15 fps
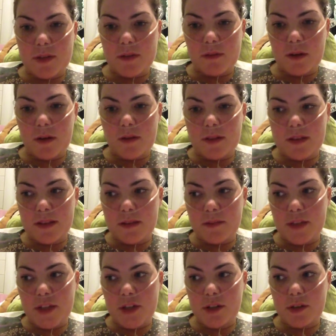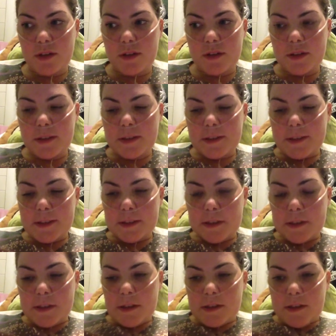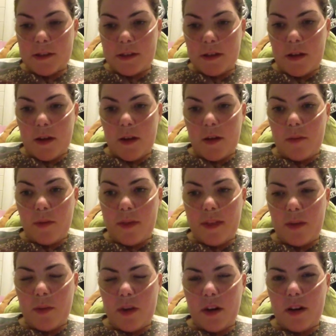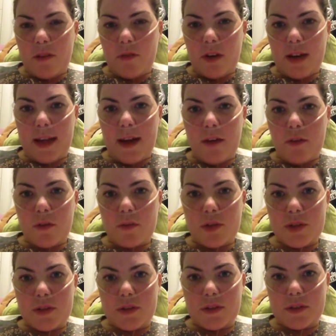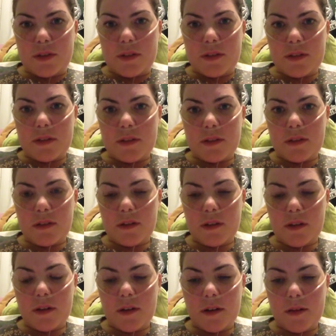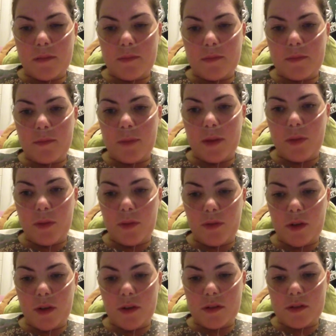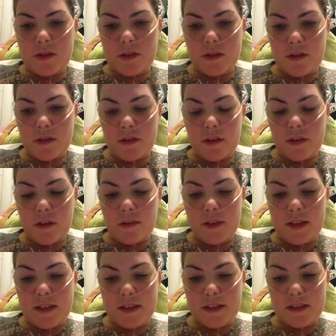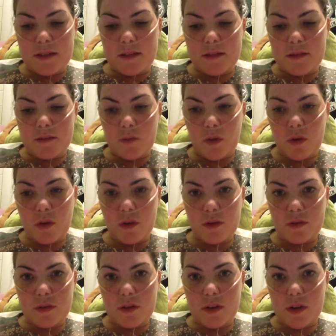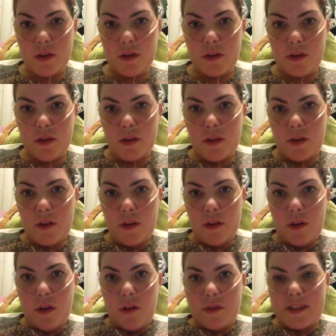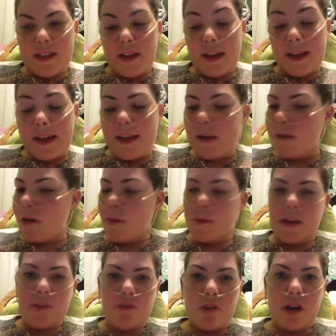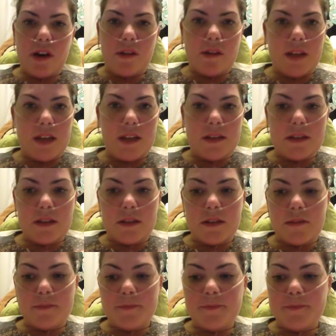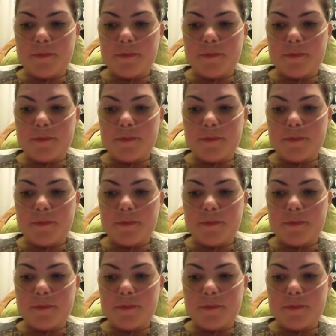as well, this admission. I think we're kind of running out of options with regards to IVs and whatnot. So obviously I can keep coming in for IVs and